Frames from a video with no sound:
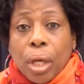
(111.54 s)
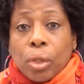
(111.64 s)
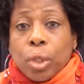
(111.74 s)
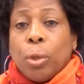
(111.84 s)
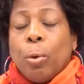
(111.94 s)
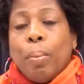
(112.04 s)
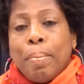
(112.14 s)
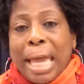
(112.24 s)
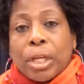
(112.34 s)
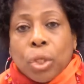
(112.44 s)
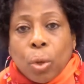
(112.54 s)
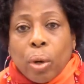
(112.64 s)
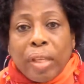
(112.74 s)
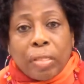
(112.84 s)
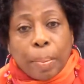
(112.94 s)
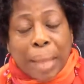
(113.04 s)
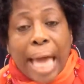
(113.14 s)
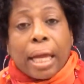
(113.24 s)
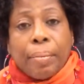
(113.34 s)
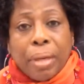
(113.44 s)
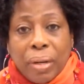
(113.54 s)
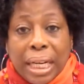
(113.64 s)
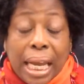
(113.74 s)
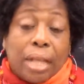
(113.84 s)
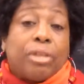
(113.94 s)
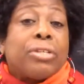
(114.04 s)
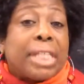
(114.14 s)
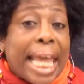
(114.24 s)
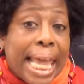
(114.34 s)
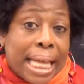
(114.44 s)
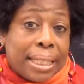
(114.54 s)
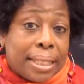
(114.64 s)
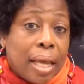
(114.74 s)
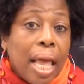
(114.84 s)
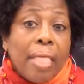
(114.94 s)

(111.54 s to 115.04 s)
to make sure that the black community understands